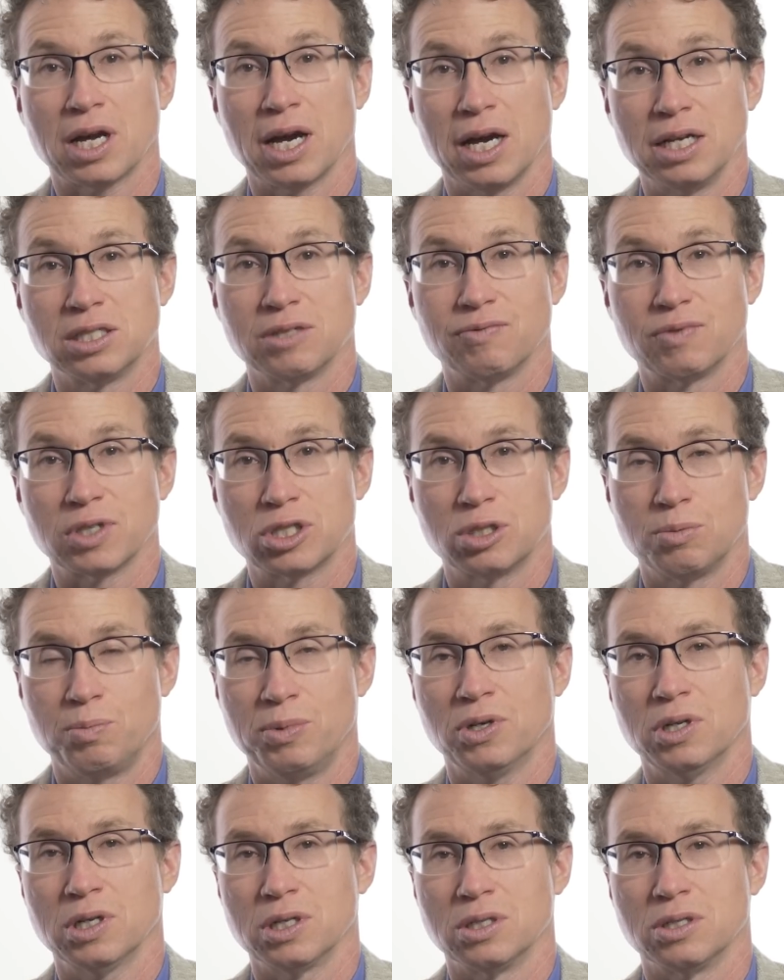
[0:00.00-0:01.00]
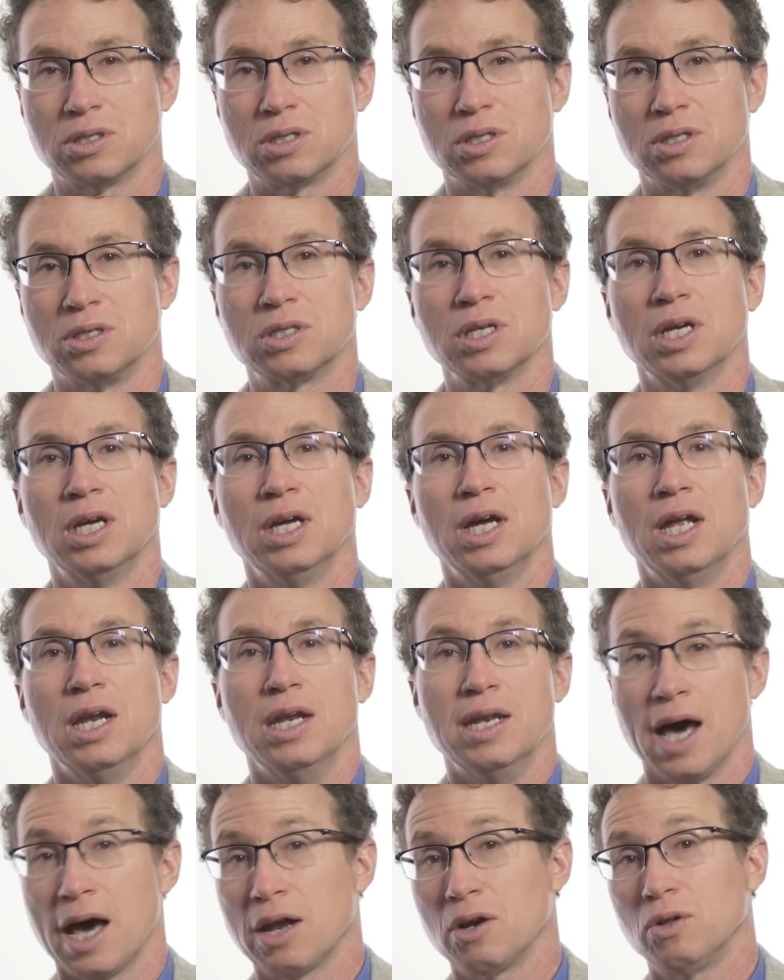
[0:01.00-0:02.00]
kinds of experiences,
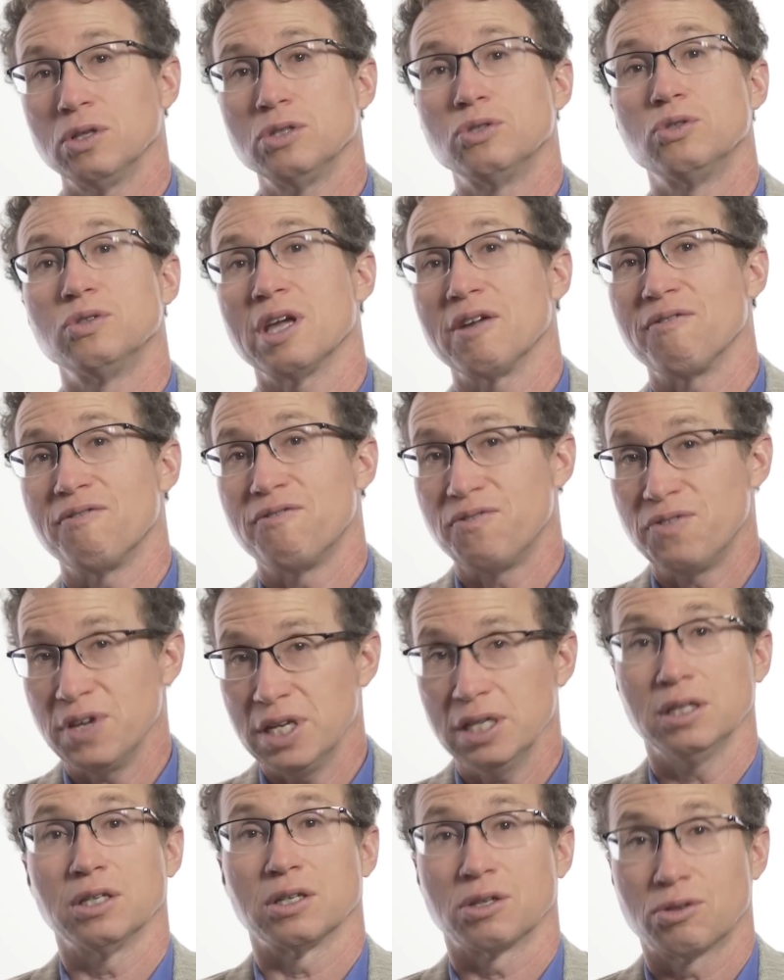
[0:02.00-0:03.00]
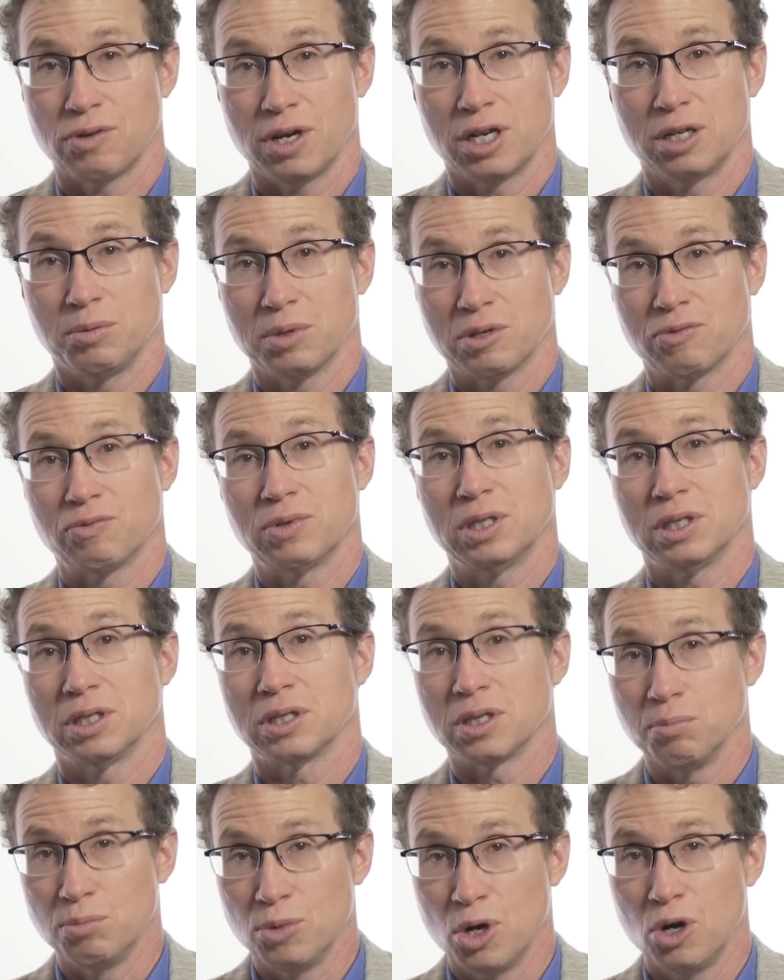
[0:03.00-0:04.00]
not only do they feel incredibly real at
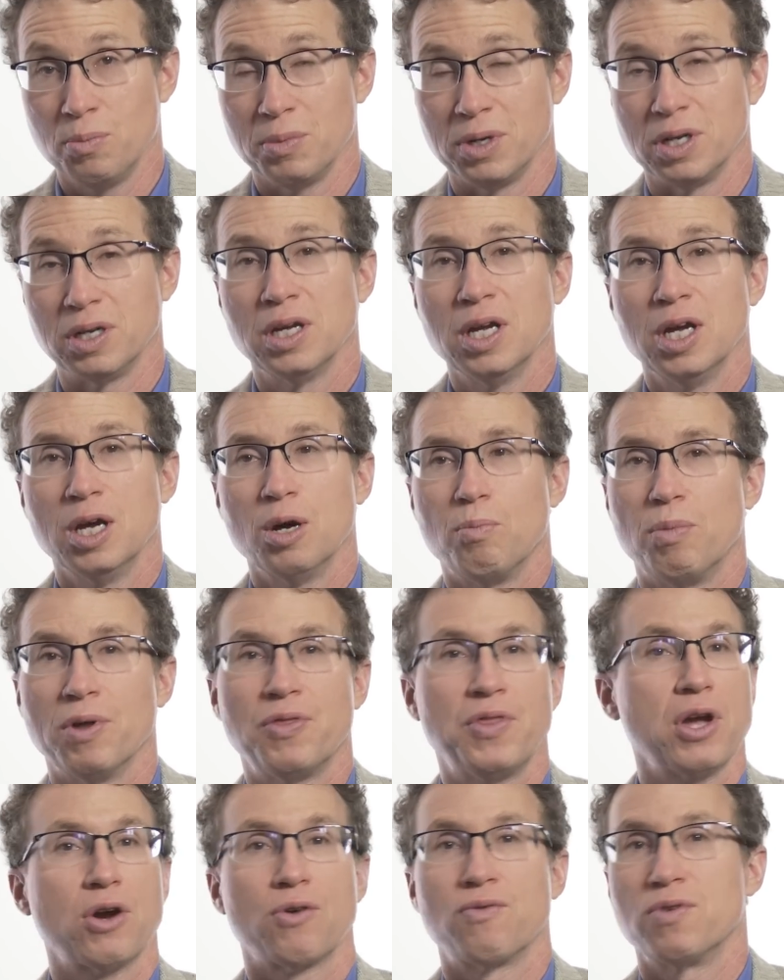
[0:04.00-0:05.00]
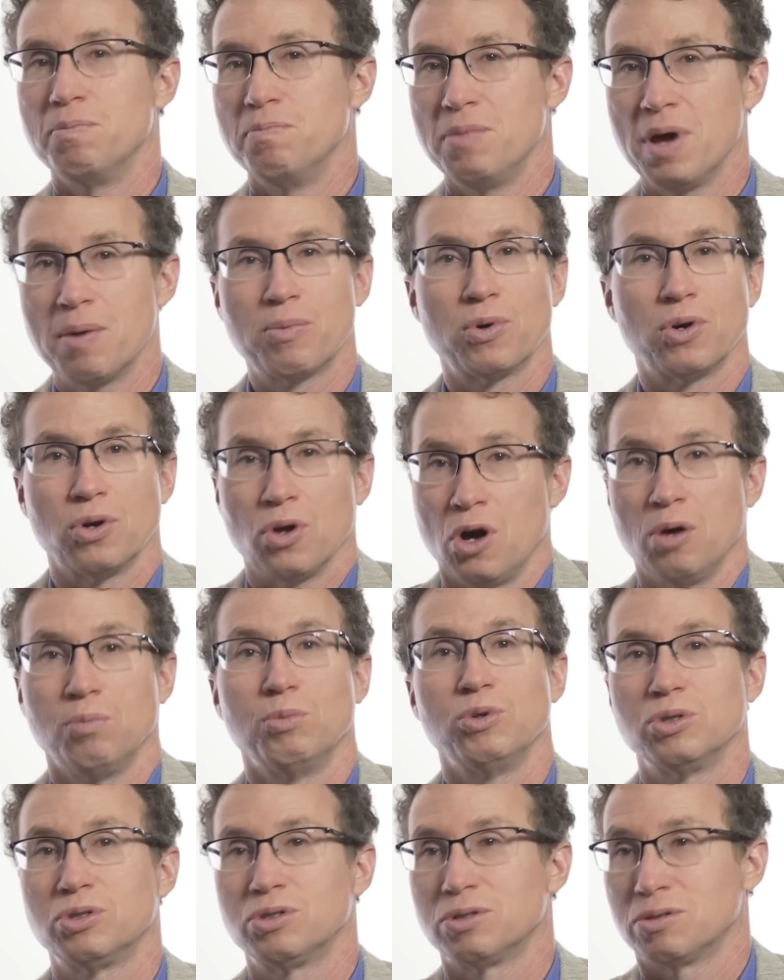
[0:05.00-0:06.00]
the moment, but they are remembered
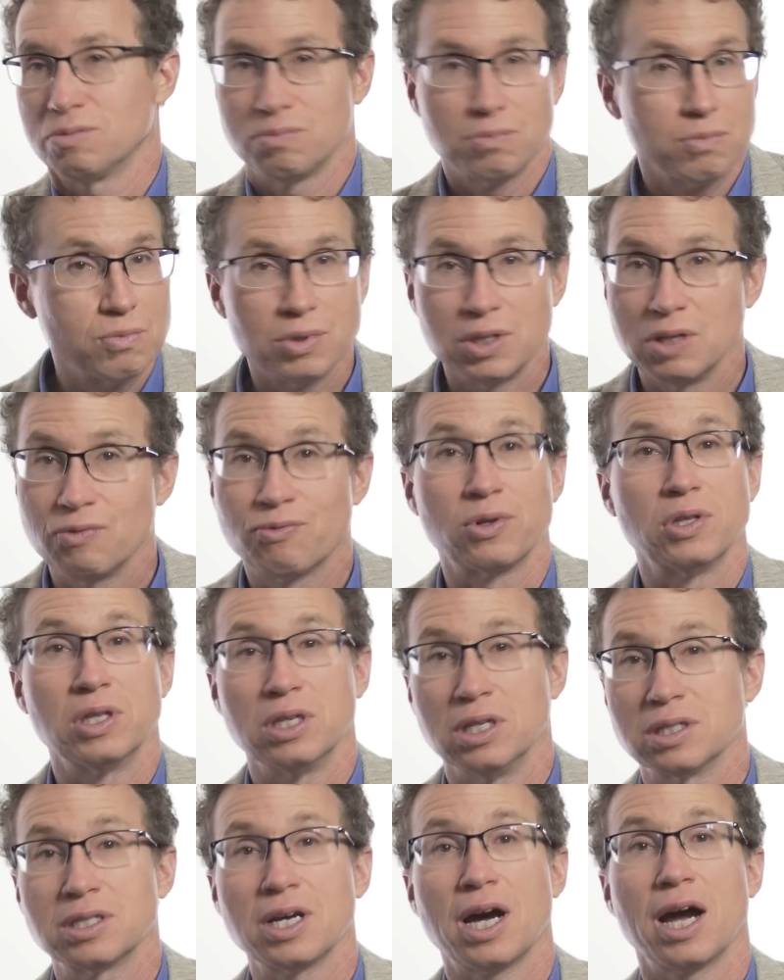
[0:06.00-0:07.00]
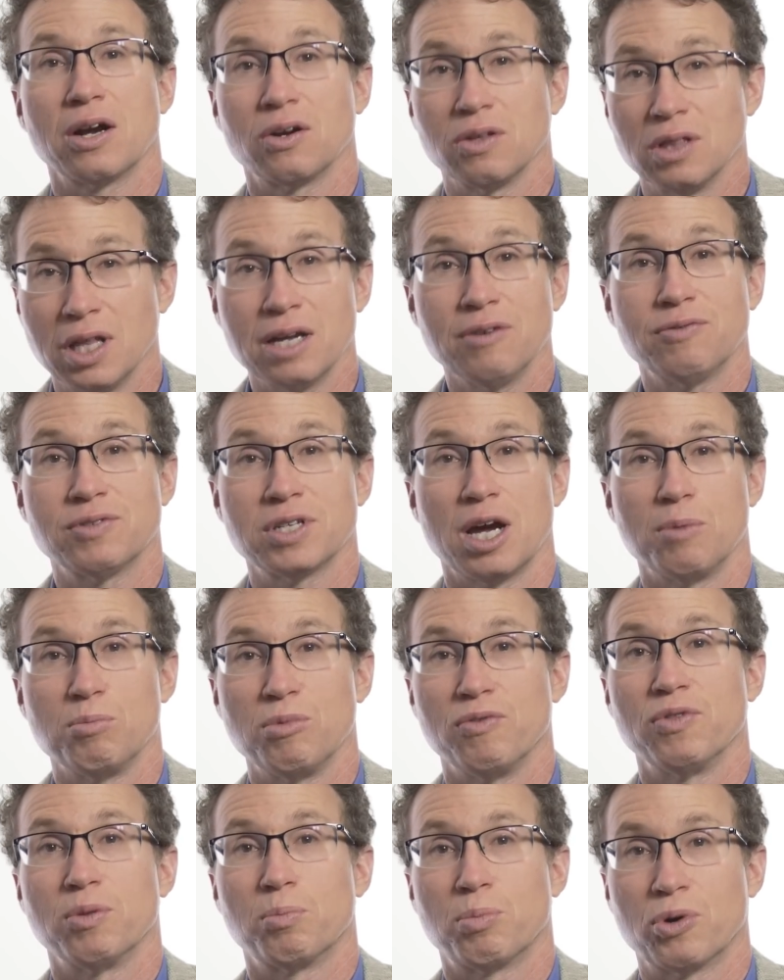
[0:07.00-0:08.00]
almost for the entire lifetime
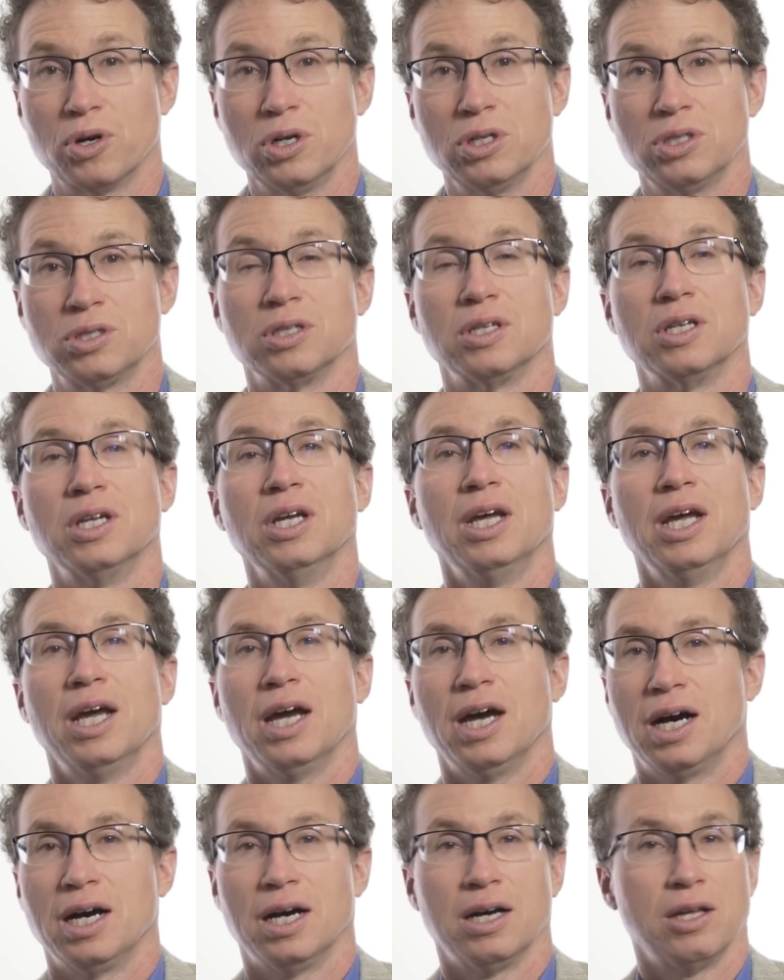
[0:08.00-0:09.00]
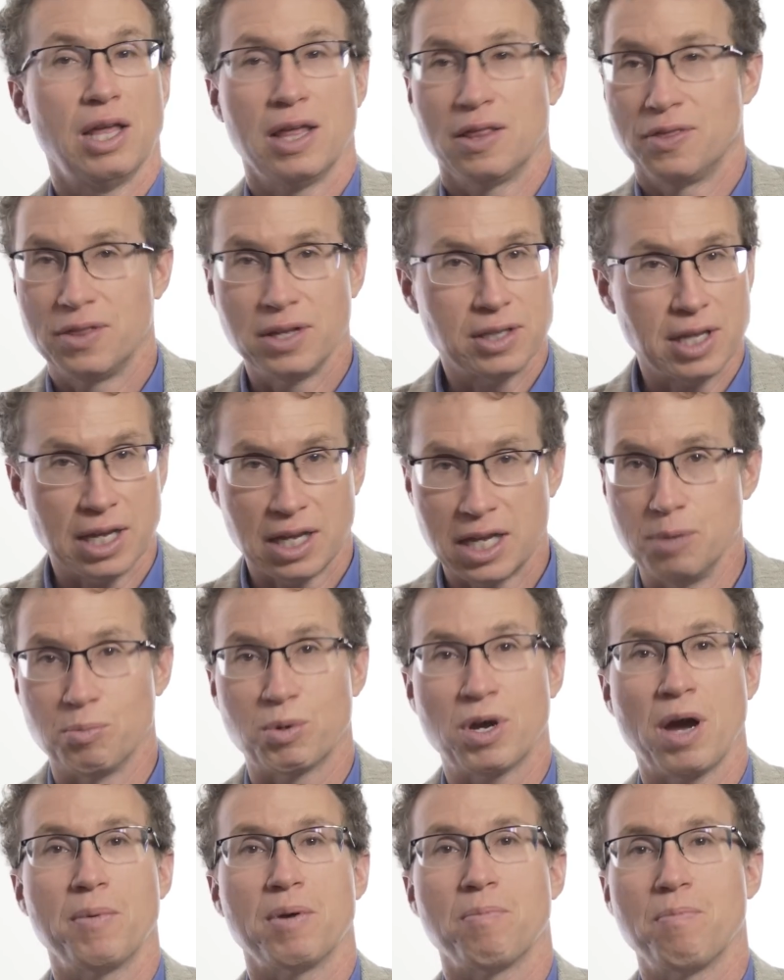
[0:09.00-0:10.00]
of the person, uh, that they keep
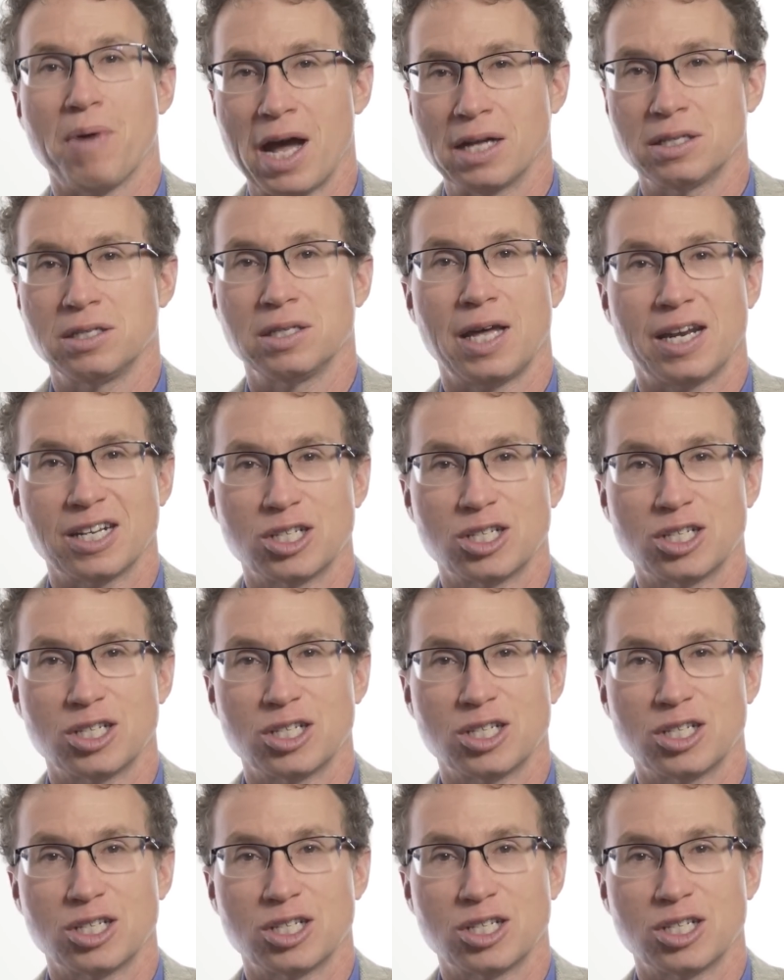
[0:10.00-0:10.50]
coming back to that